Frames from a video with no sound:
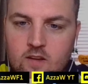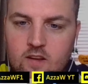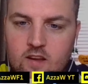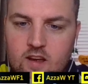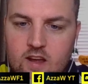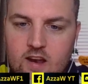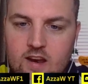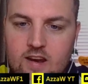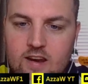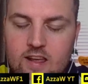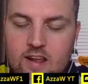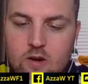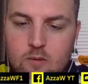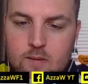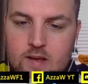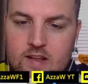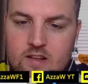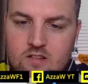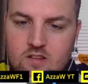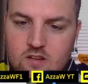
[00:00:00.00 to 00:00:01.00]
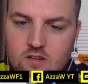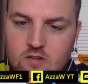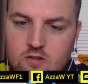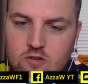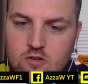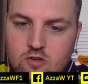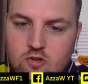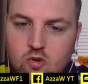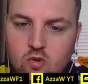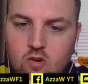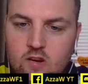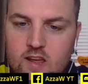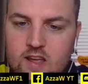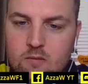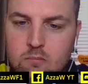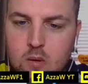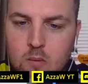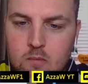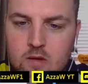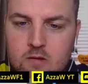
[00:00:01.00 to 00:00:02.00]
a little bit shortly,
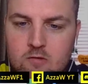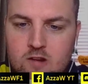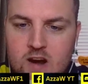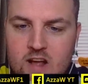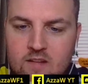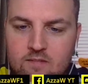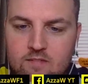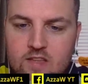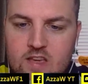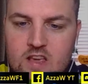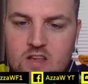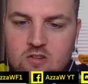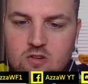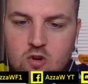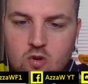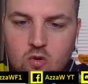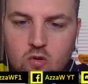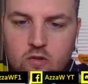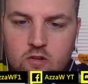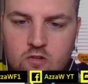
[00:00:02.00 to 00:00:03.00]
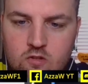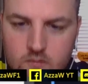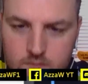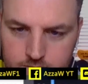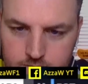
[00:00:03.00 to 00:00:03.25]
probably around these corners.